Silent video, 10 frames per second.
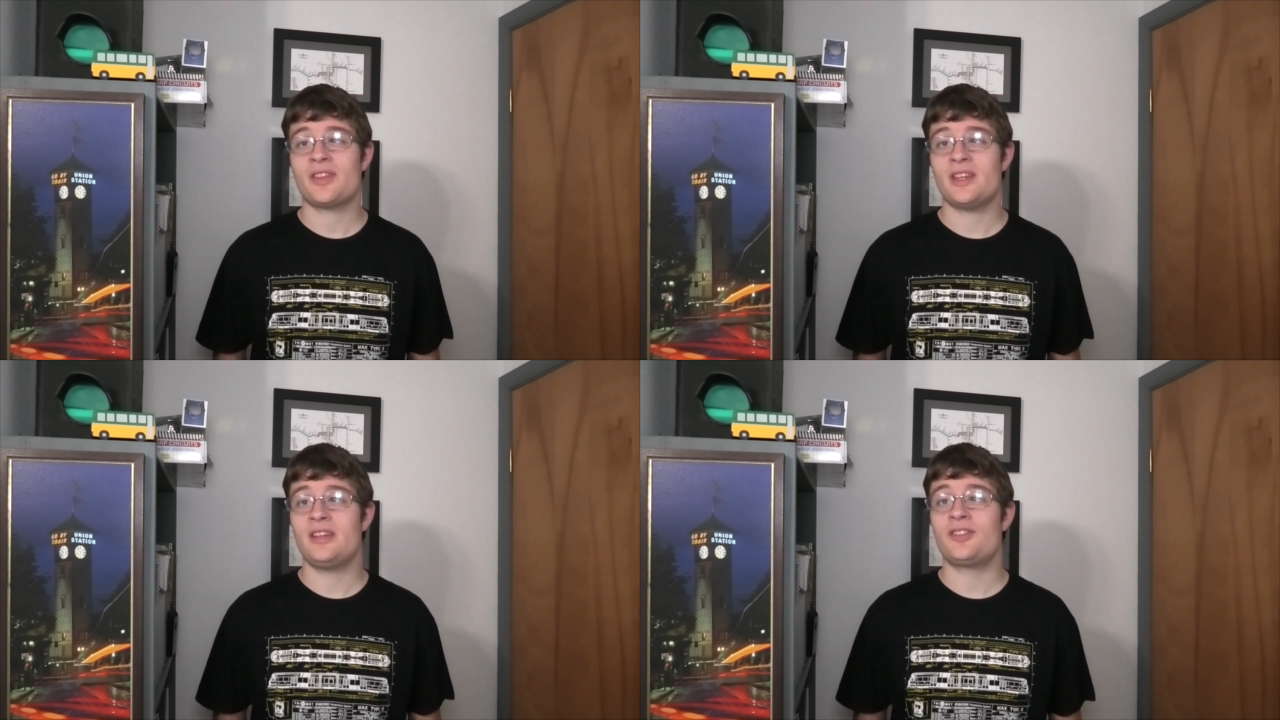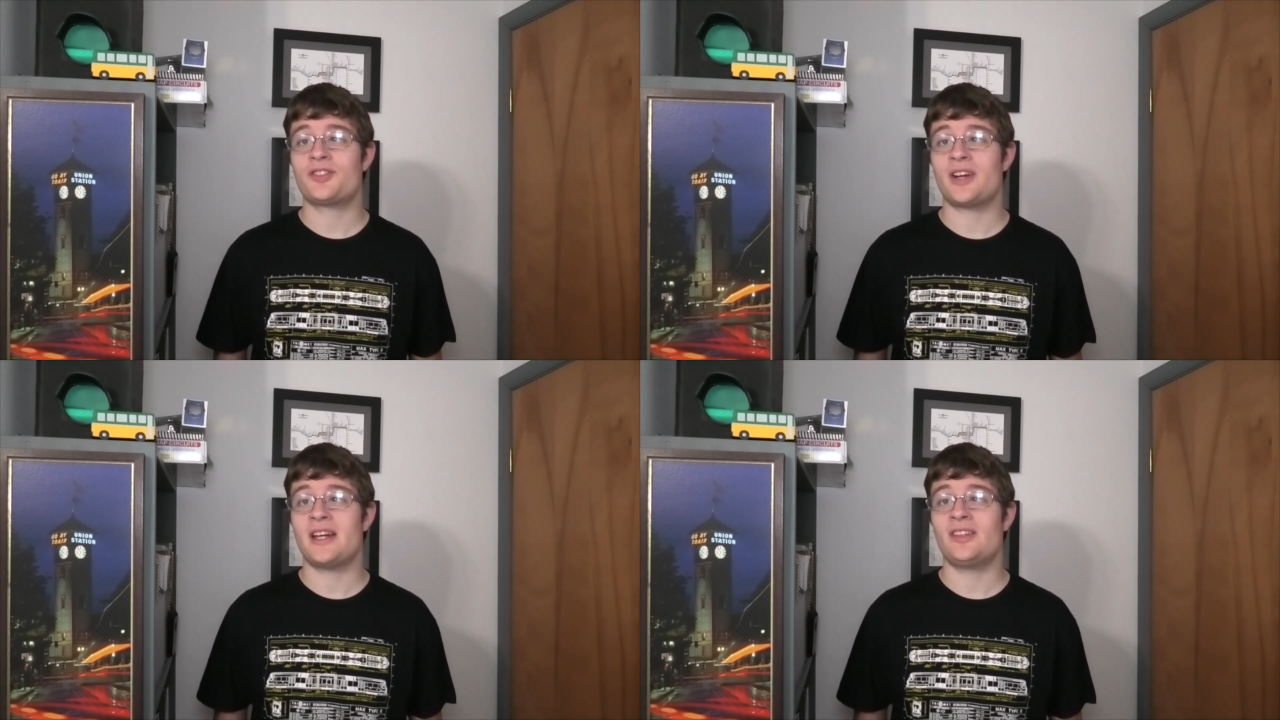these
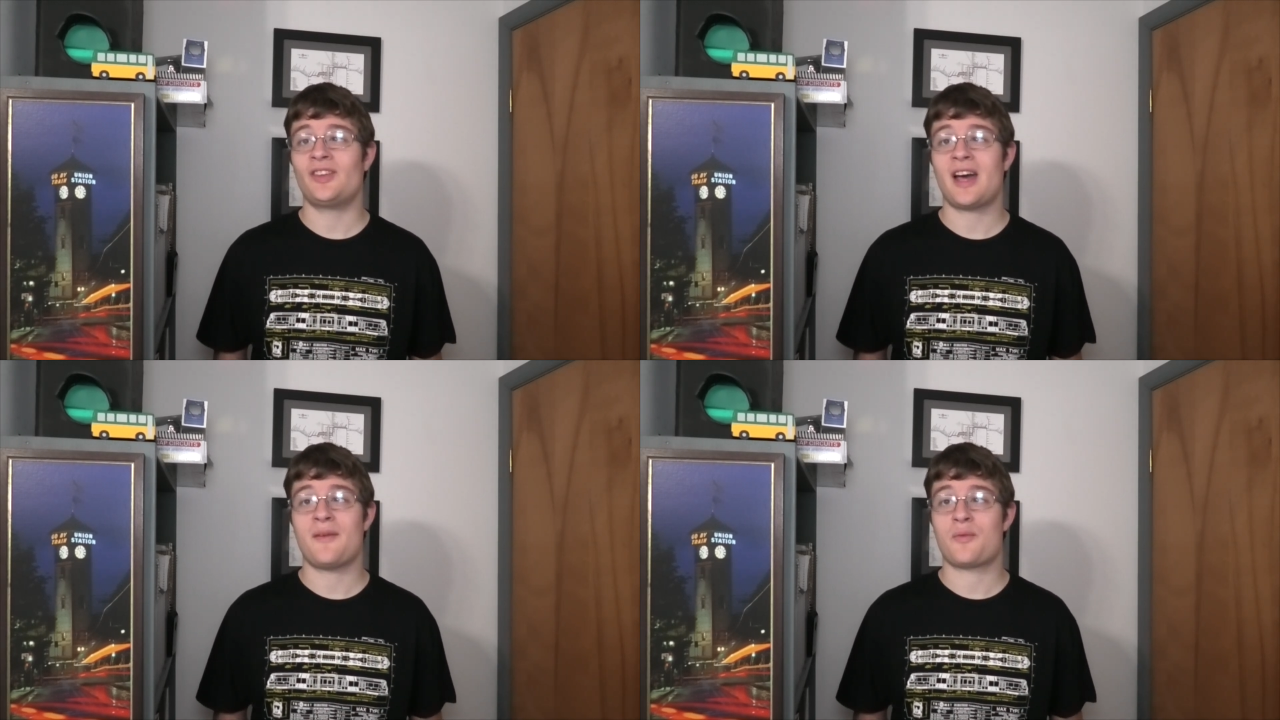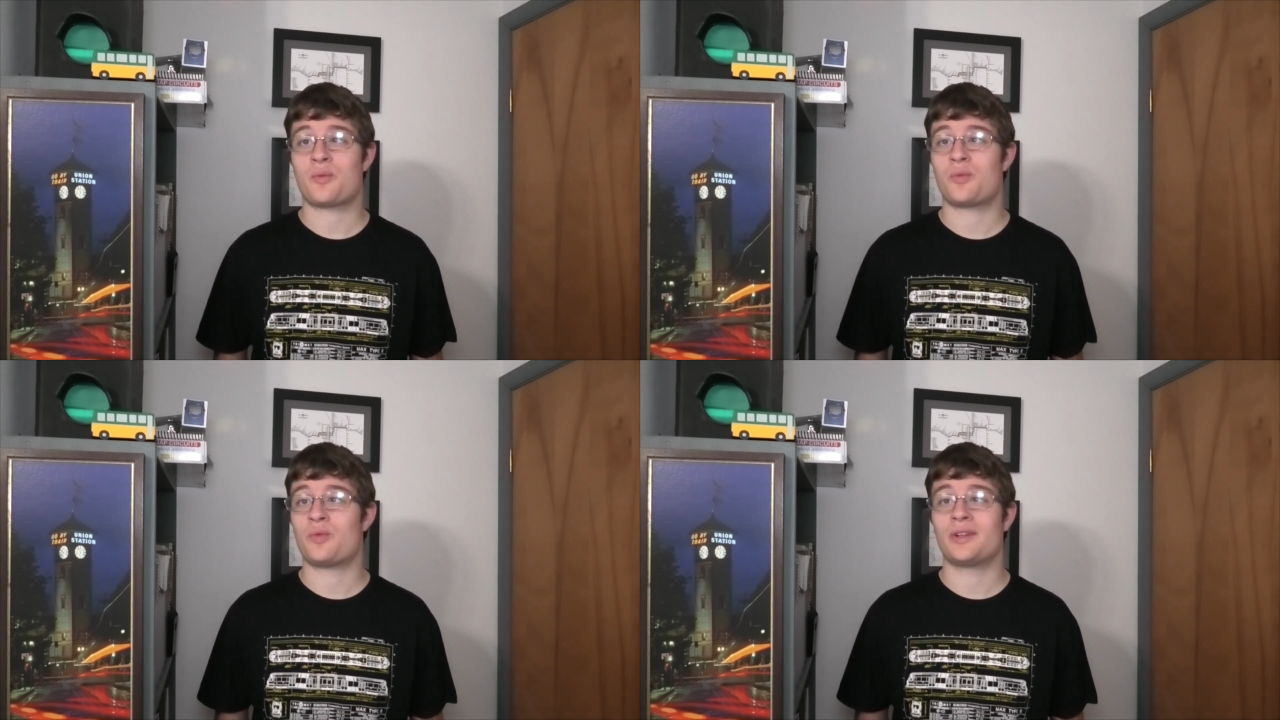trains have
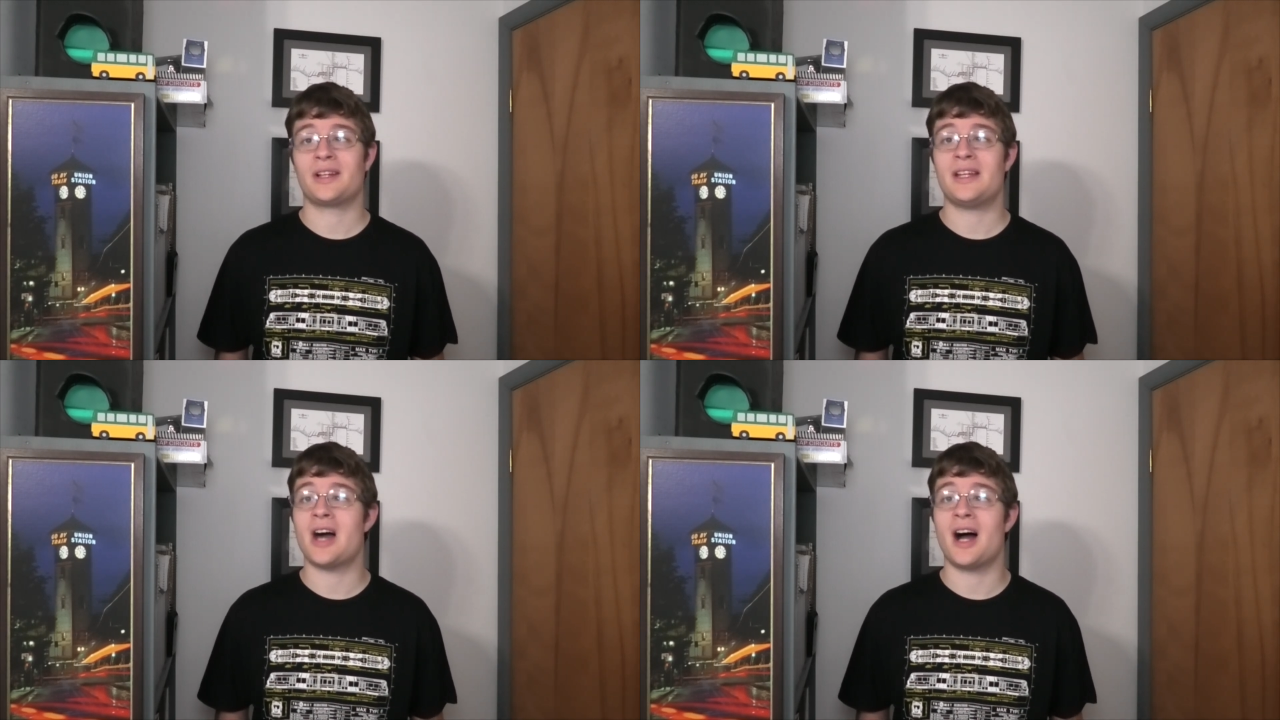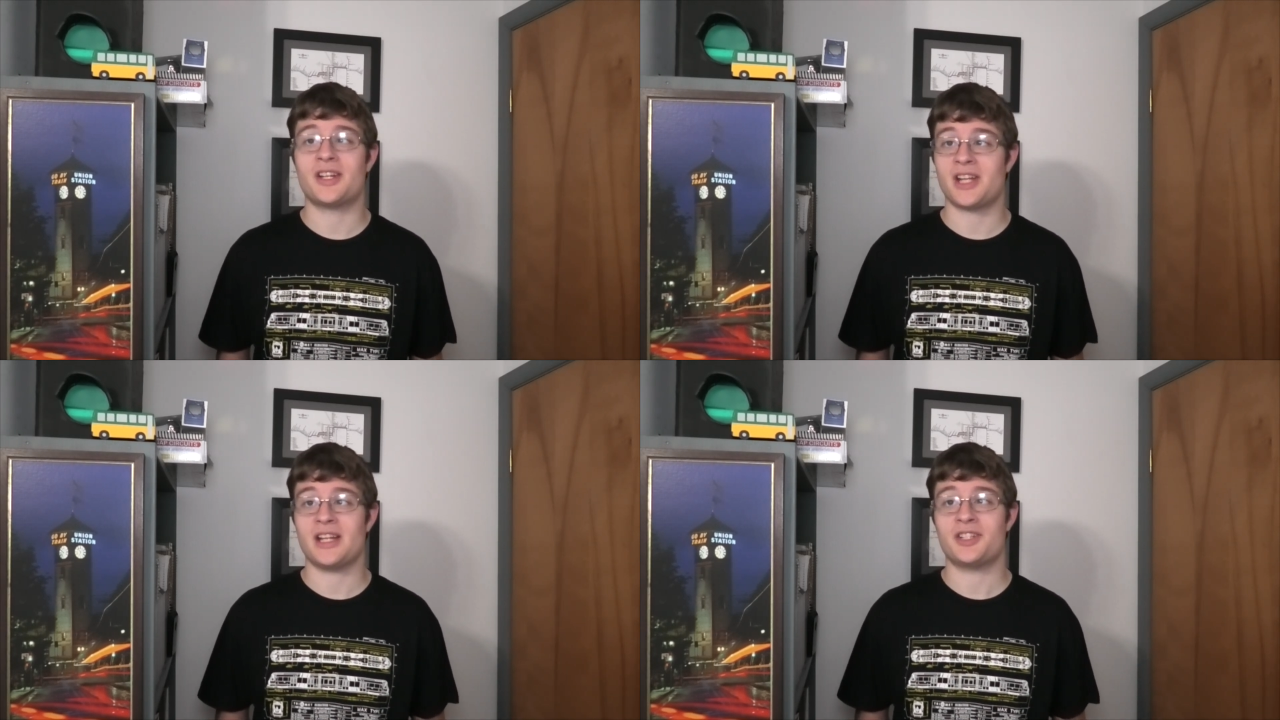really not
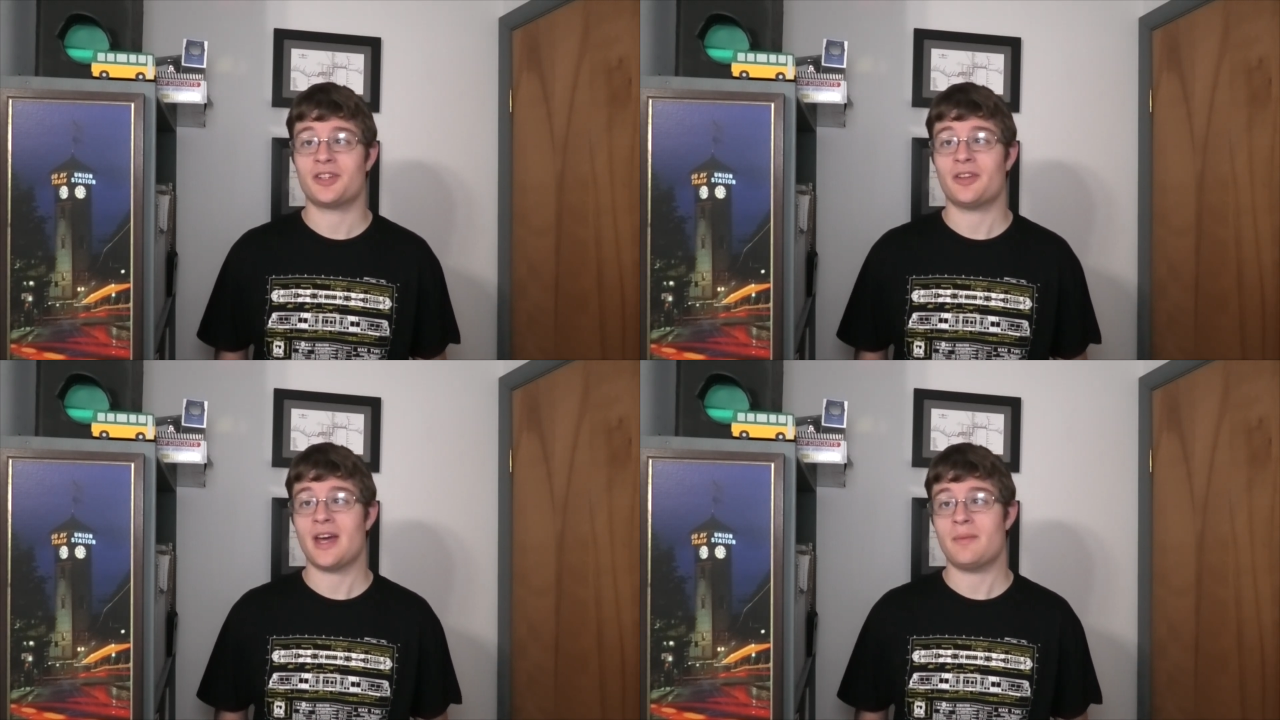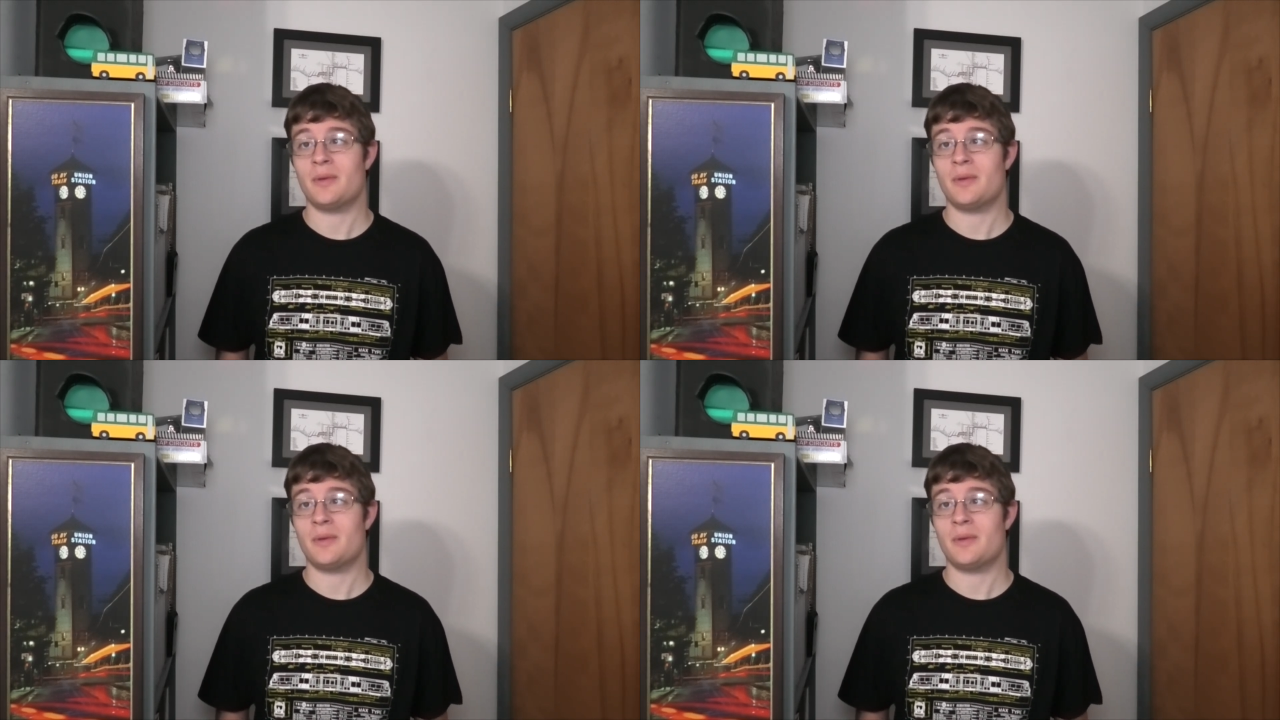changed all that